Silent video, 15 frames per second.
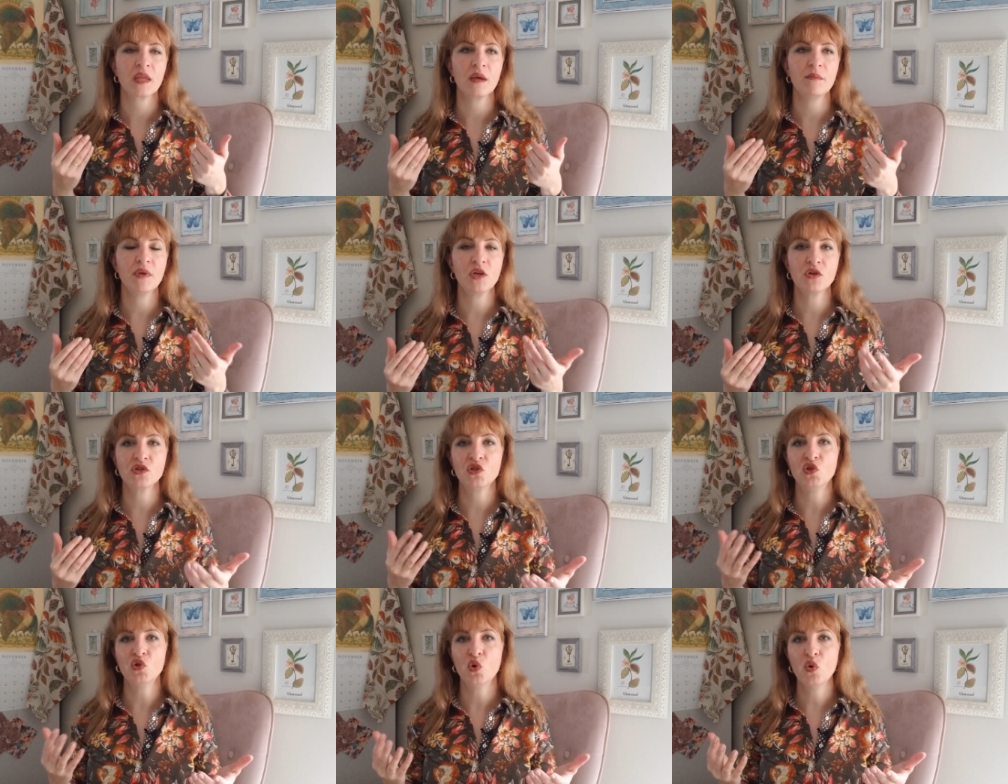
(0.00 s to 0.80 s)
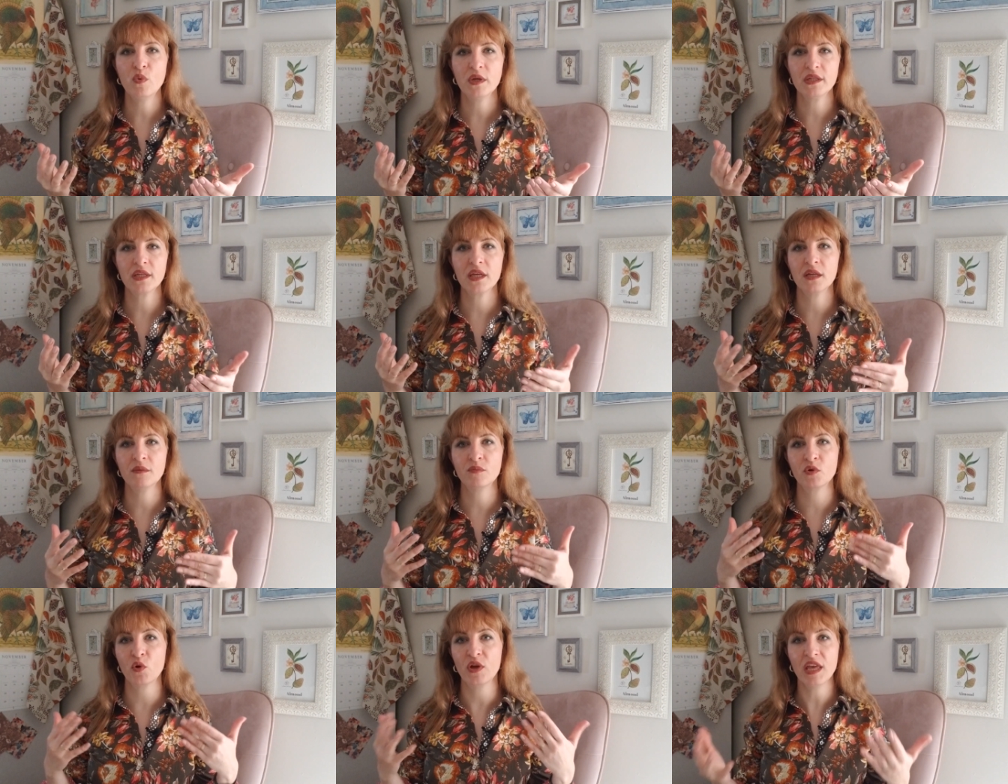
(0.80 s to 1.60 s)
Because no one can
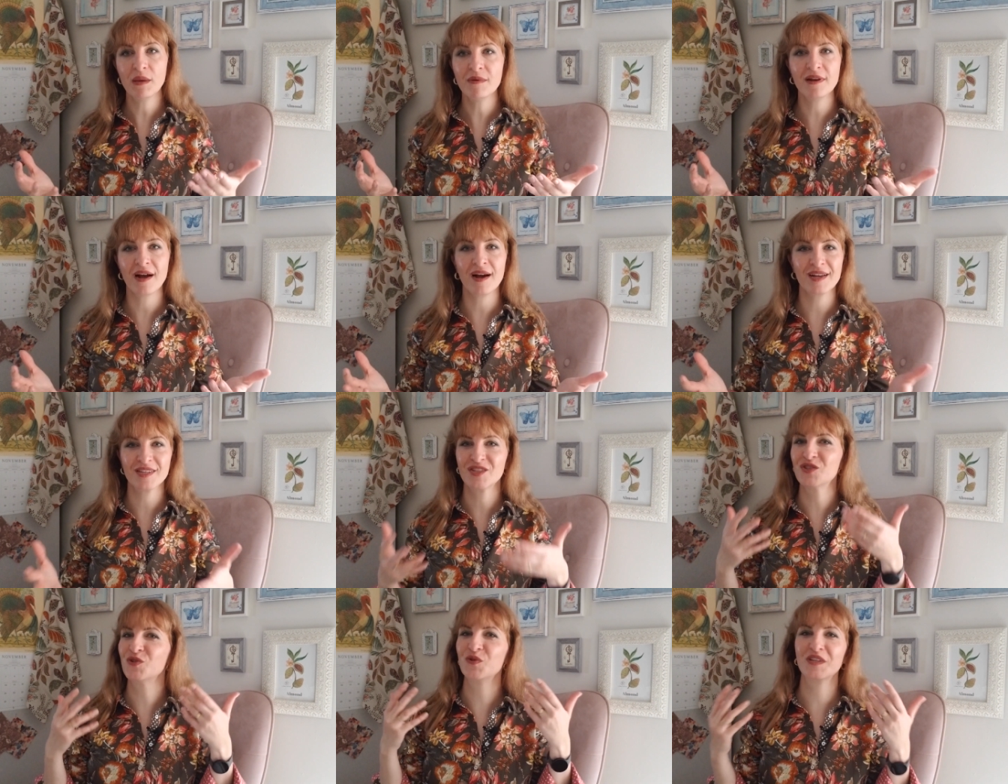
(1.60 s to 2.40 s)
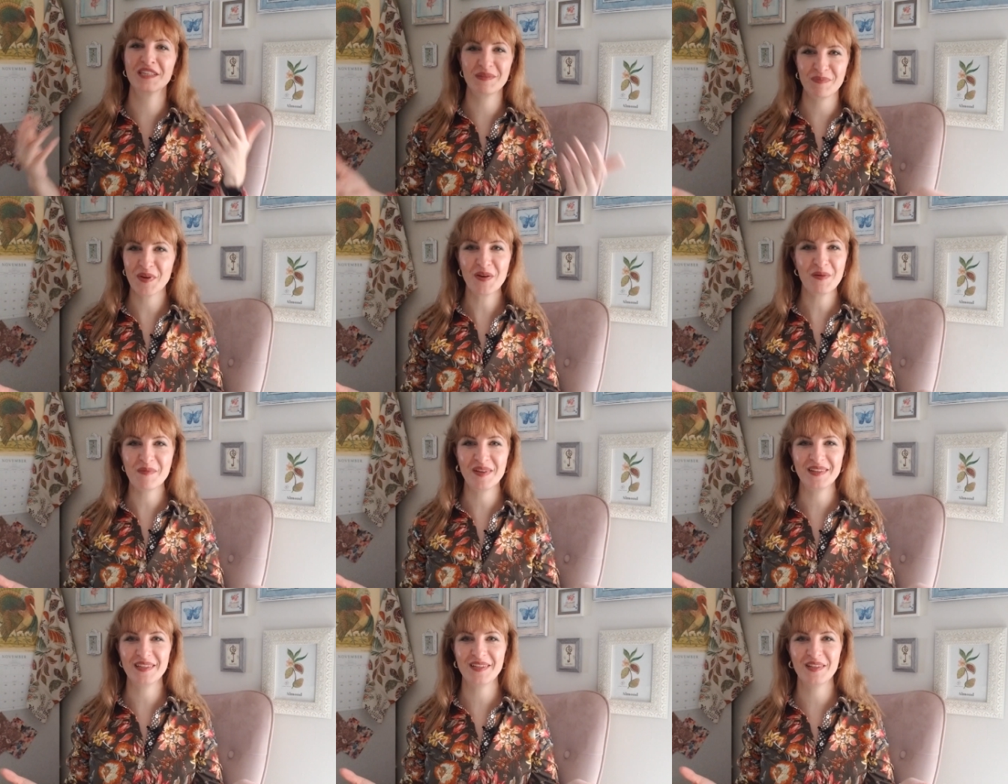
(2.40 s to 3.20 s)
prohibit us to
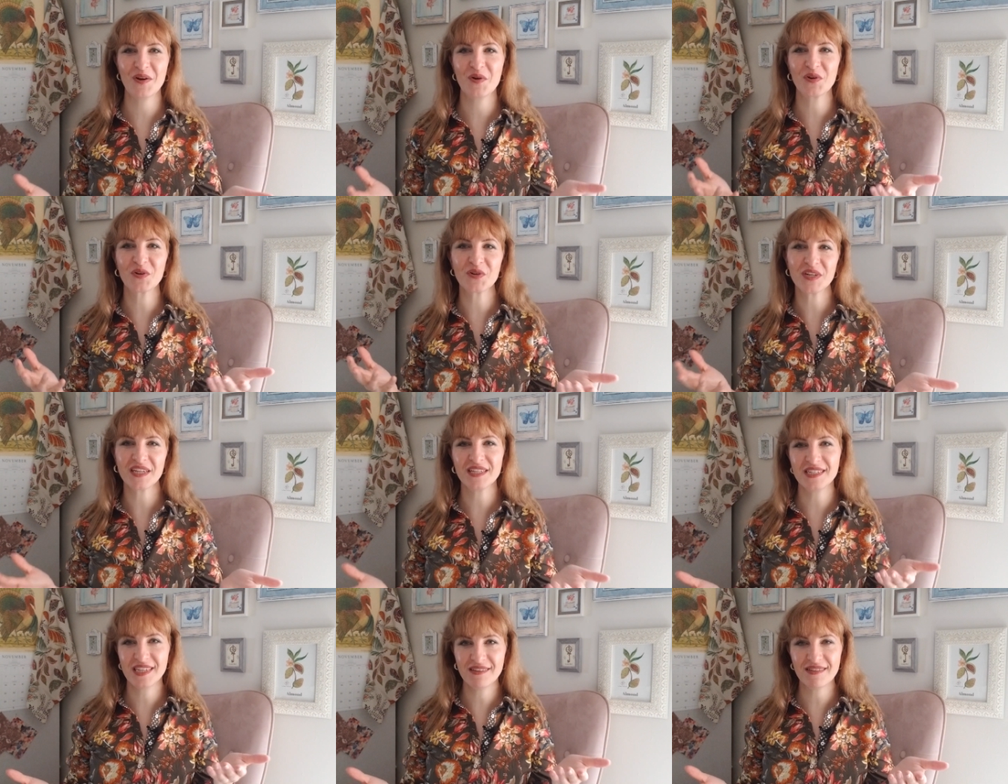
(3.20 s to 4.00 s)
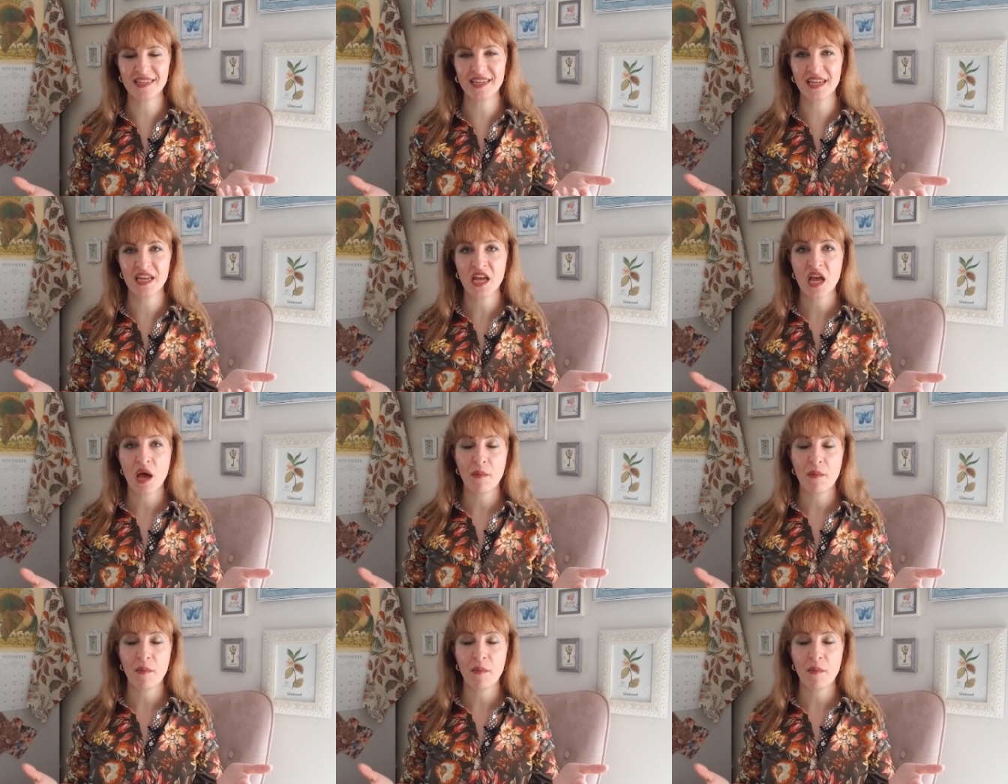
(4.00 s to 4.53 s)
experiment in our creativity,